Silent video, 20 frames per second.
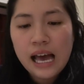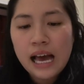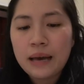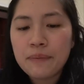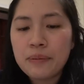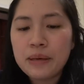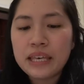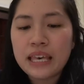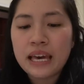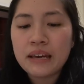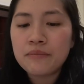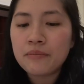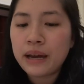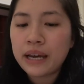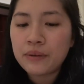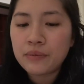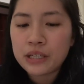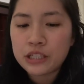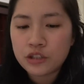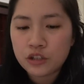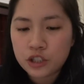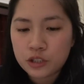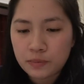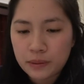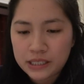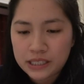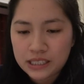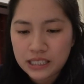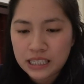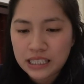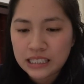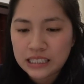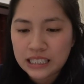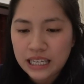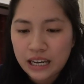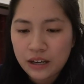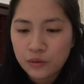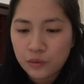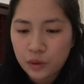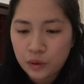I began my research by sitting
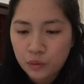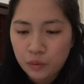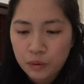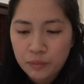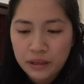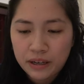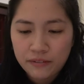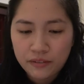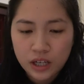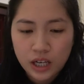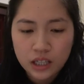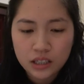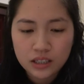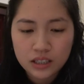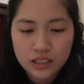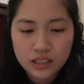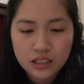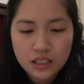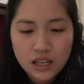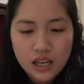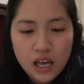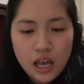down with women of color.